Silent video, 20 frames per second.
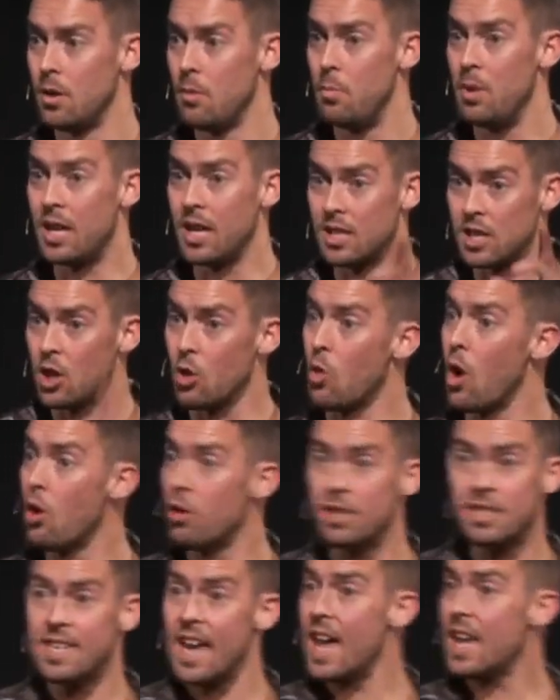because of the road
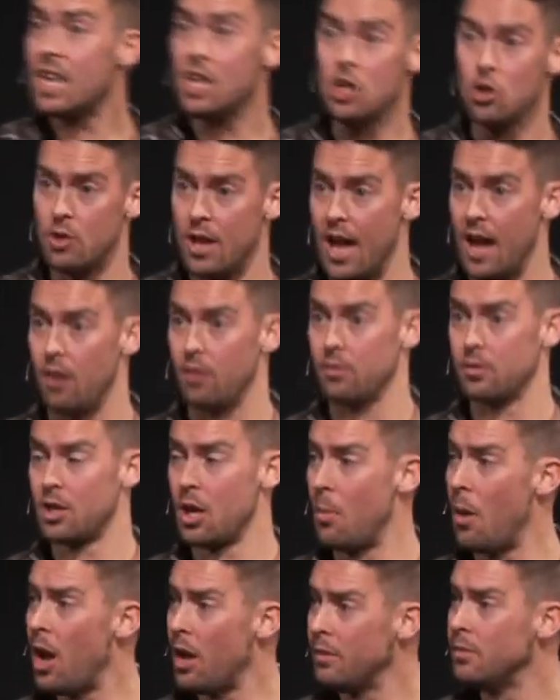it's taking you down.
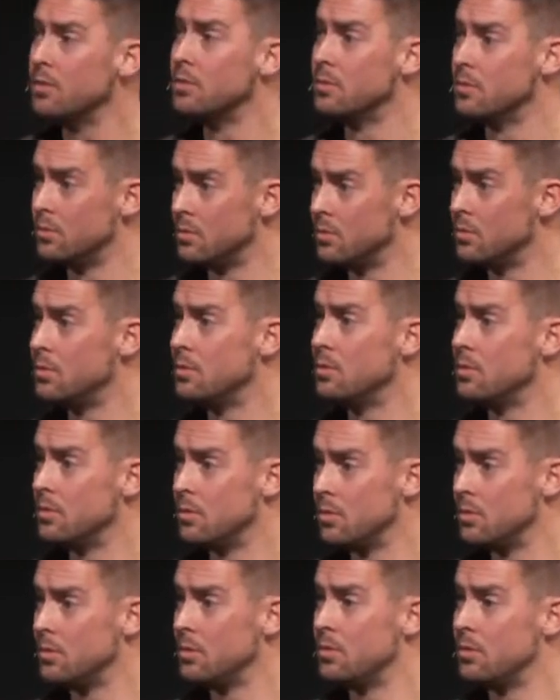Come on.
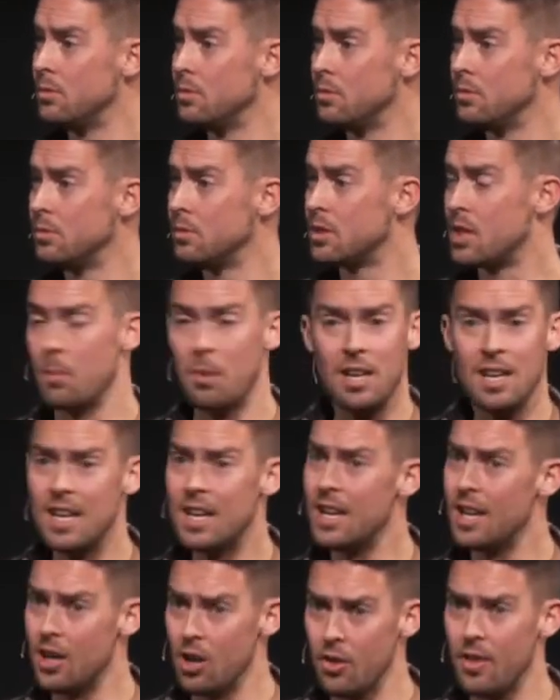Somebody
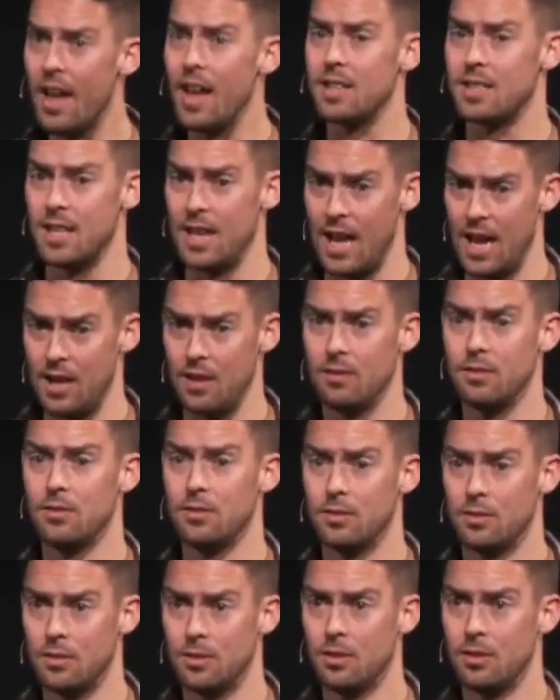needed to hear that today.
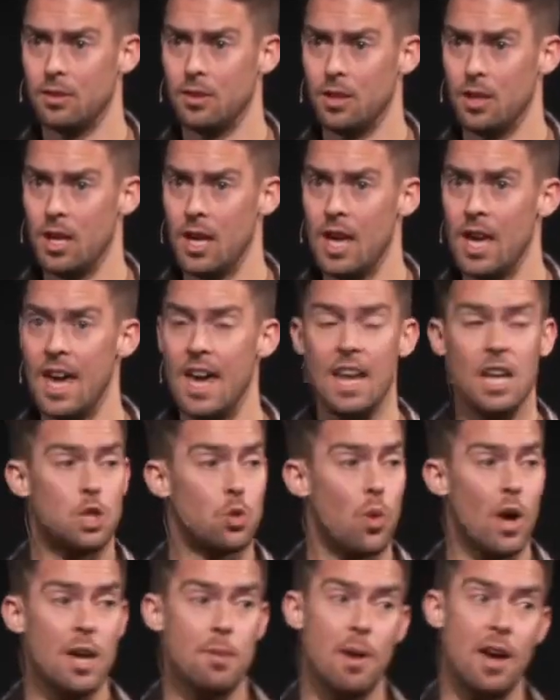And it's
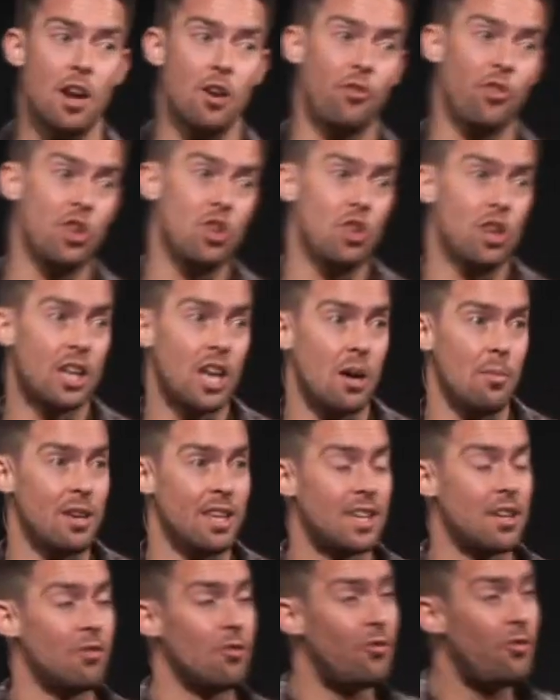way better for you to come
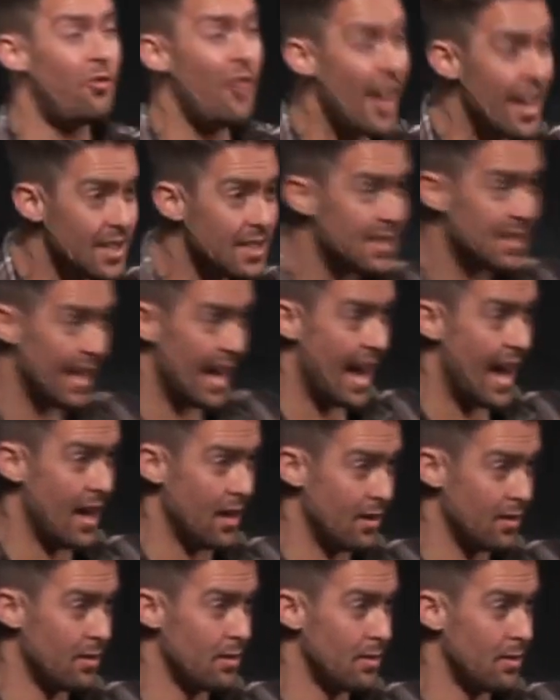and confess that.
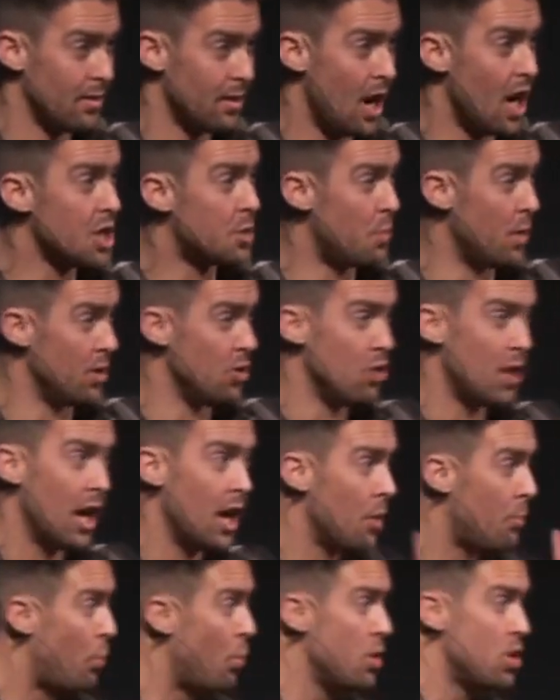Husband, you
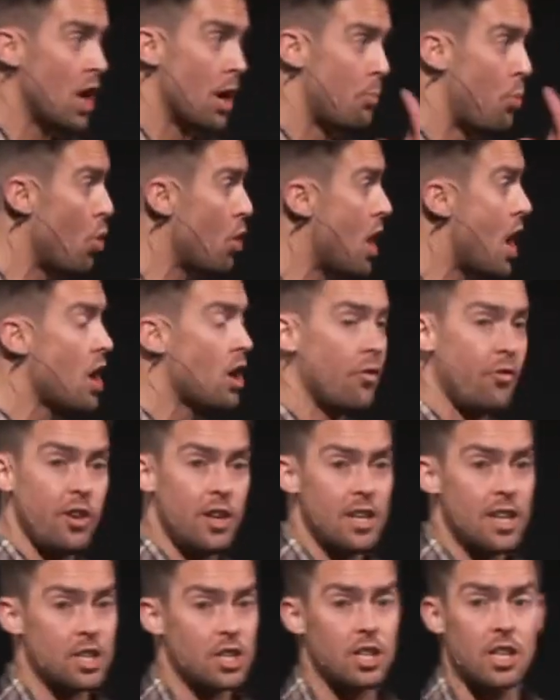got, a, you got a pornography
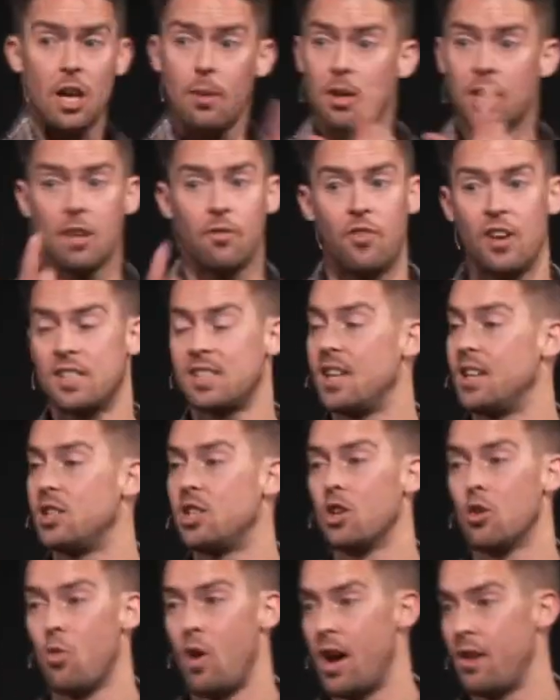addiction? Come and confess that
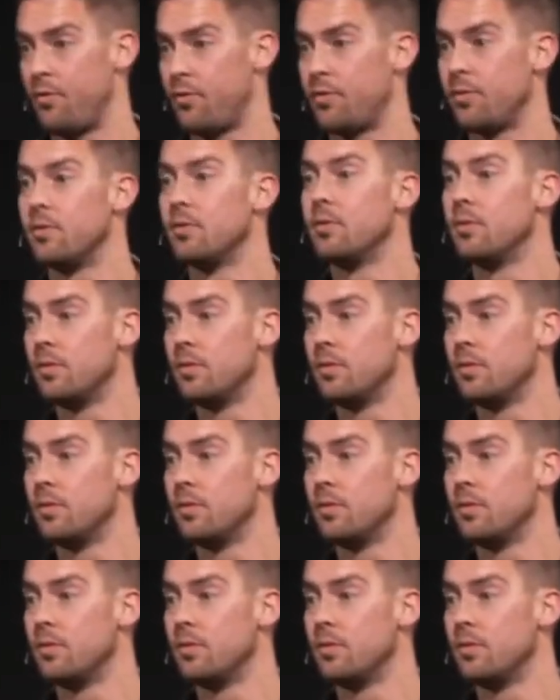to your wife.